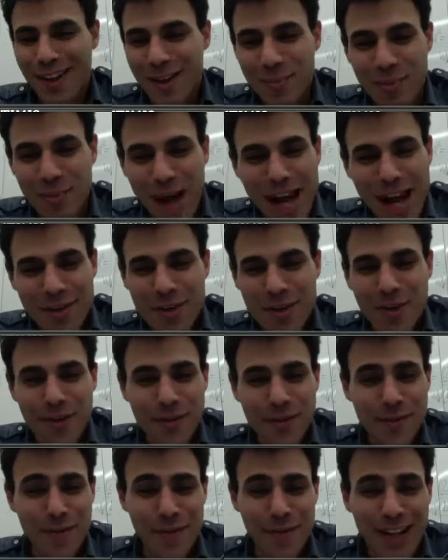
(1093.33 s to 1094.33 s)
magical
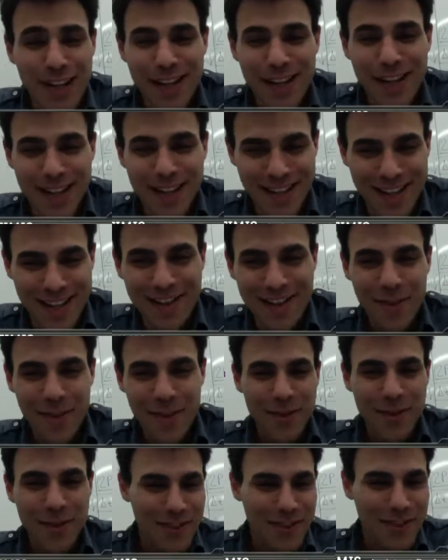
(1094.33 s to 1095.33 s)
flying
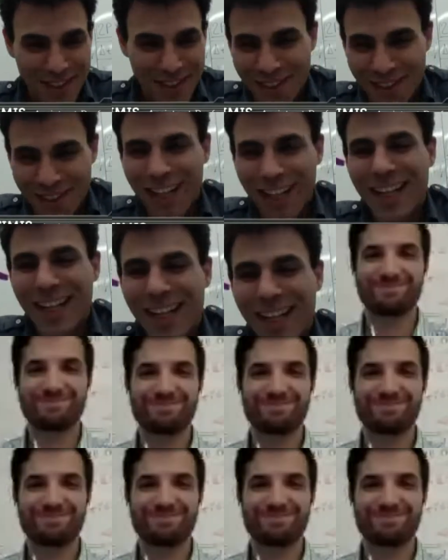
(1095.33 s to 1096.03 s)
sandals, all right,